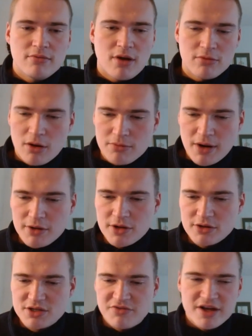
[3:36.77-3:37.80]
around
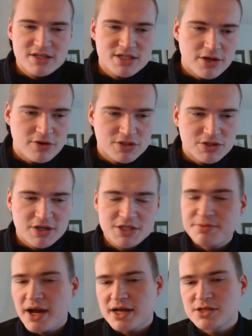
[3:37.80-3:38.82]
those events, I also
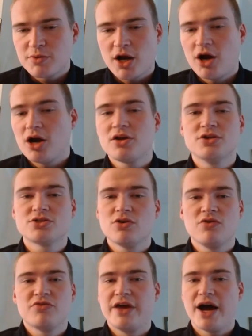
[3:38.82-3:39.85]
expect, regardless
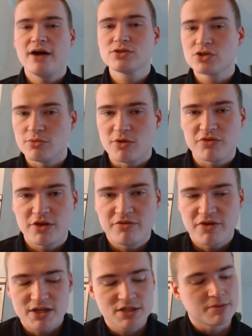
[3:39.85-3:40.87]
of the outcome of the
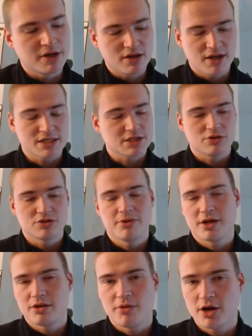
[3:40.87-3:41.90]
events, I mean, that's going to
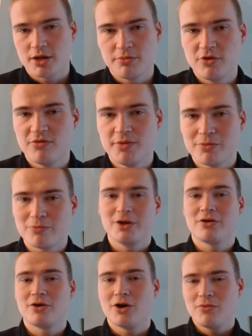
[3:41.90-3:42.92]
make the market move, but we
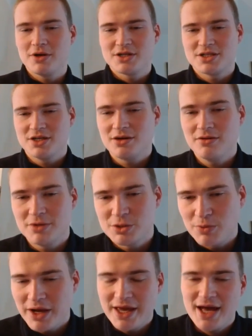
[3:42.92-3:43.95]
don't know which, uh, which
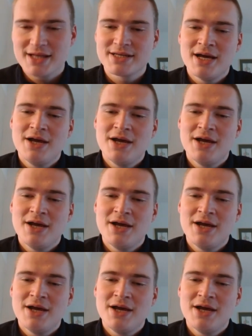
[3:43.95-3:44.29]
way yet.